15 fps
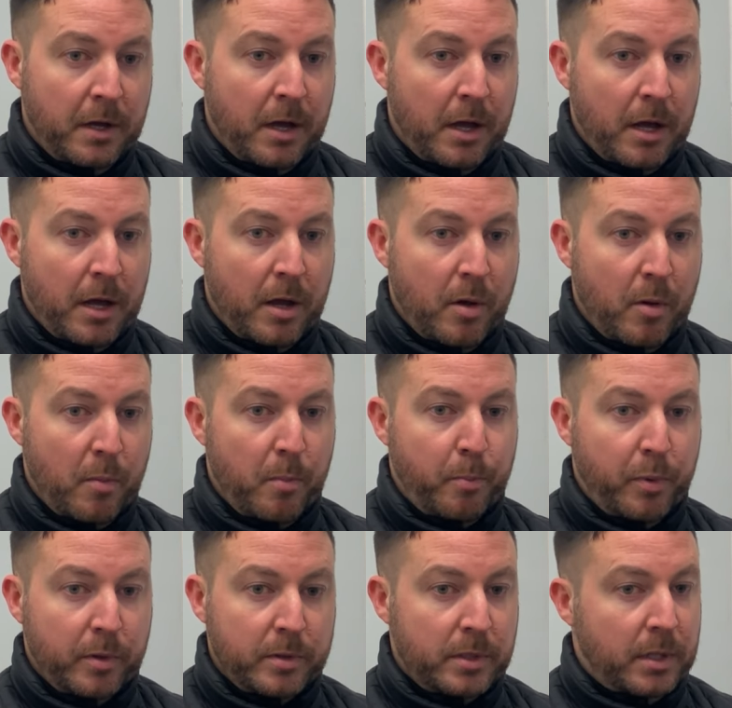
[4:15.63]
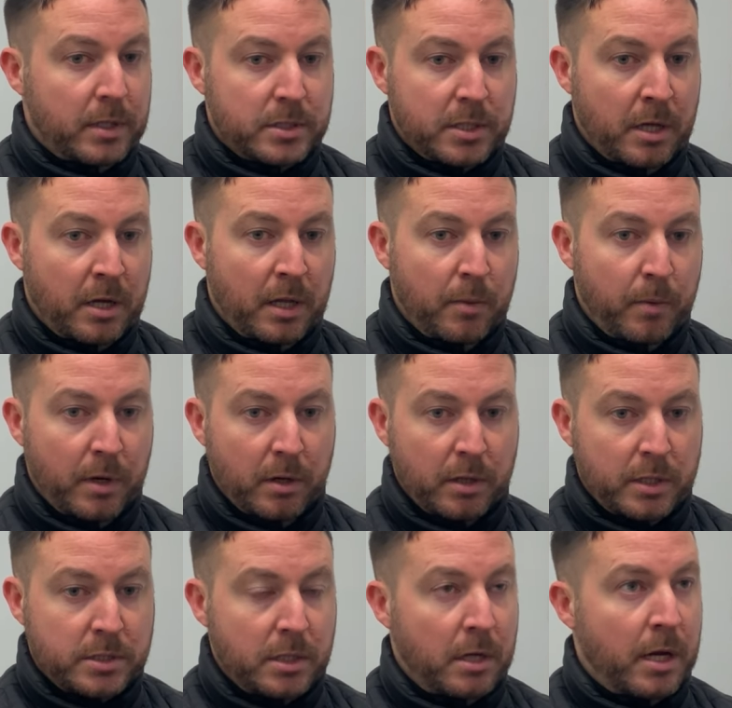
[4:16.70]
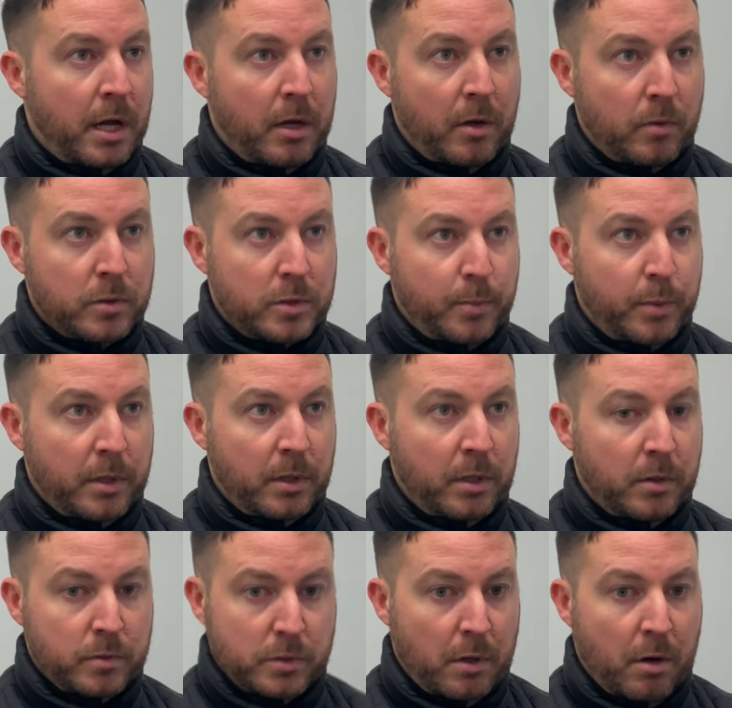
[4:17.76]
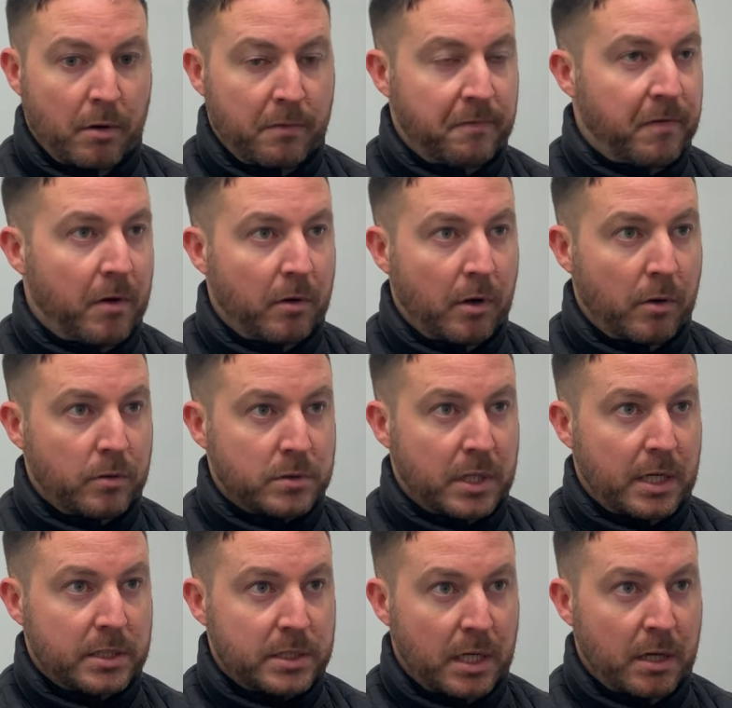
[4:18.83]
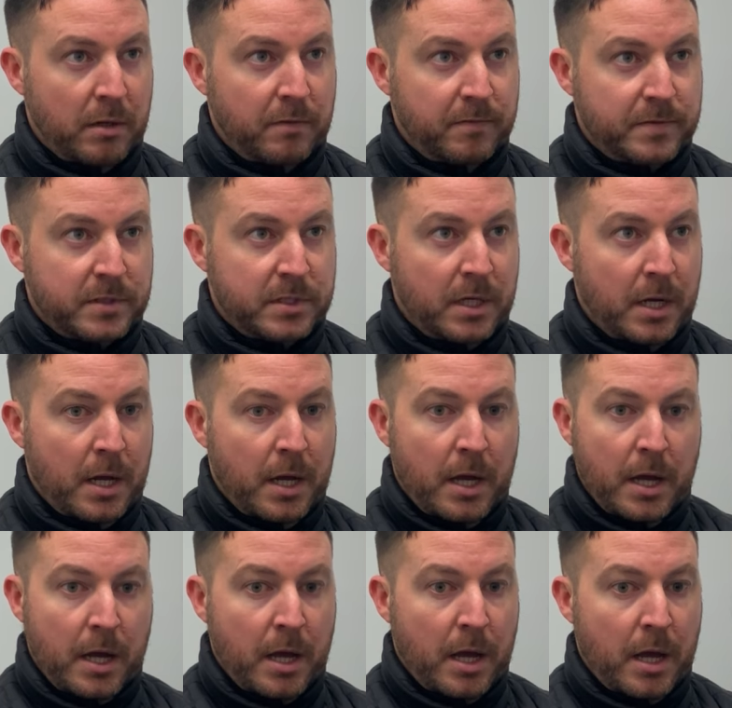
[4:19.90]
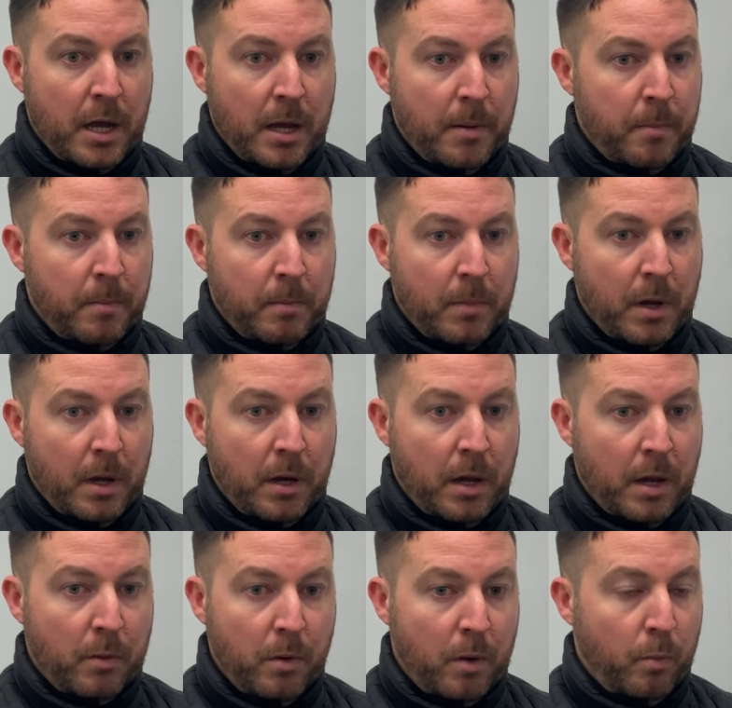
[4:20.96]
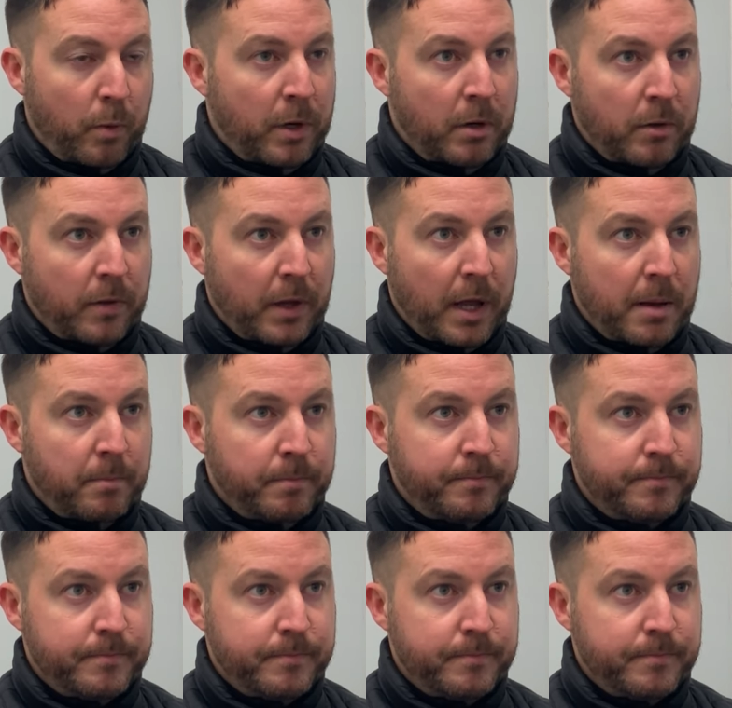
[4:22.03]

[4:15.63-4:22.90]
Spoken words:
but certainly we're not going to turn our nose up at scoring 4 goals ourselves and win another game.